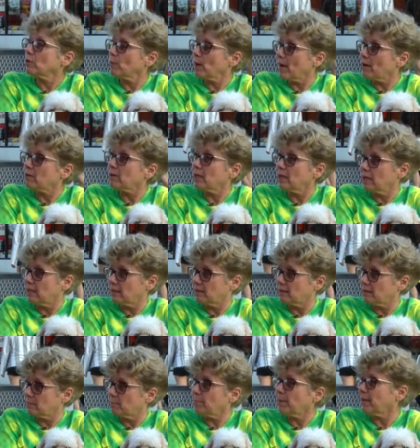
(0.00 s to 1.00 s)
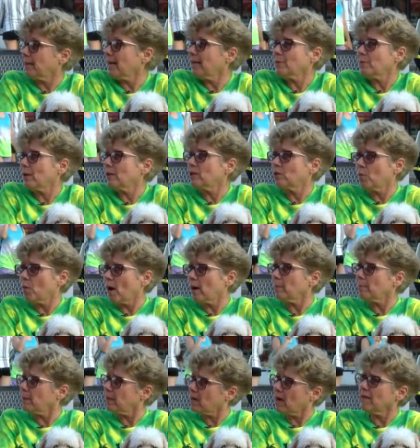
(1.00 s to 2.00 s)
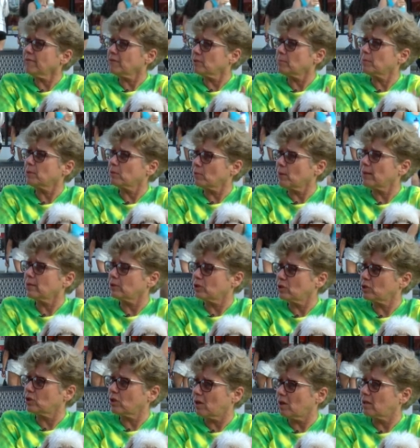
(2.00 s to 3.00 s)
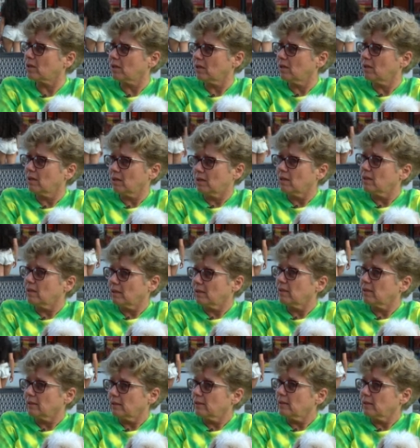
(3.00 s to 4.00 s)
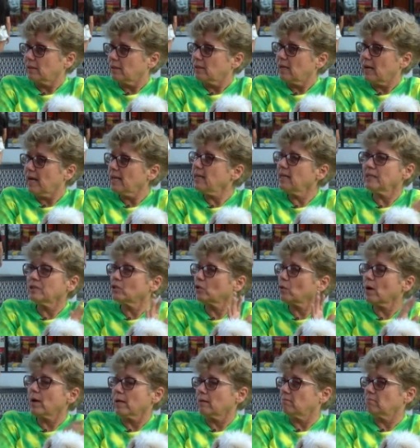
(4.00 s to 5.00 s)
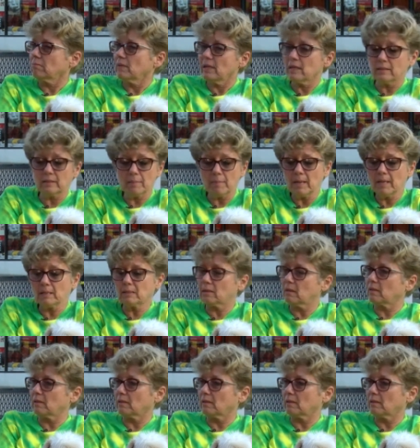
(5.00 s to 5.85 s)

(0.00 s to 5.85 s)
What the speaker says: around kids. But anyway, you want to be comfortable around your dog. And he's great. He's amazing.